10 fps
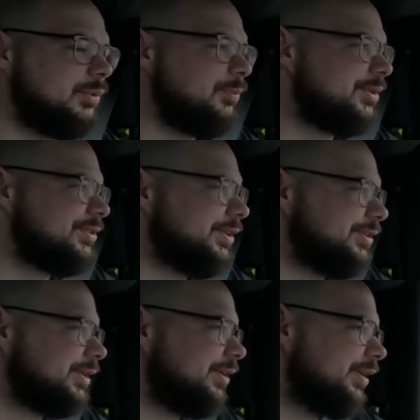missed an
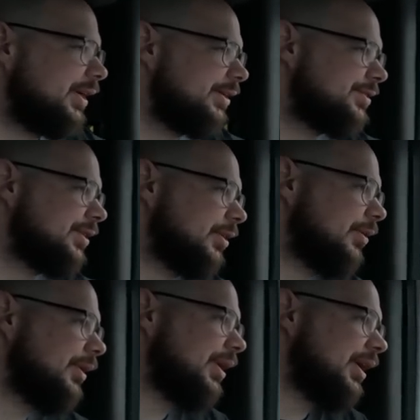entire day.
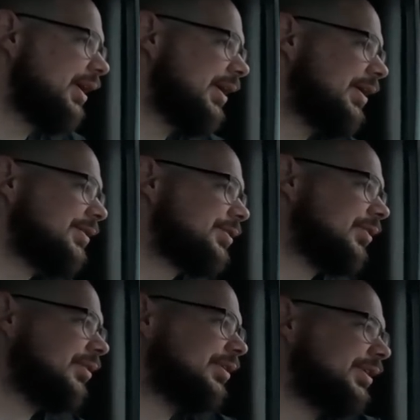So it is
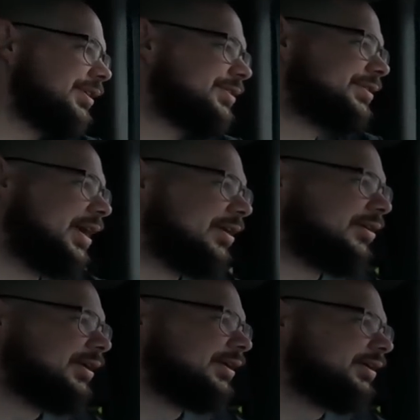currently
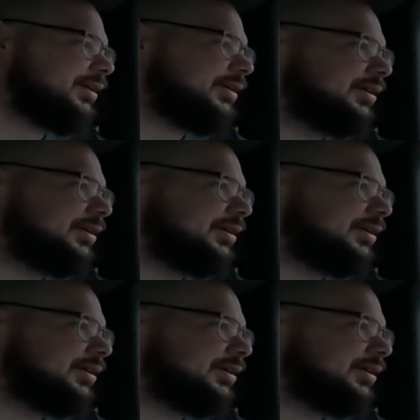Saturday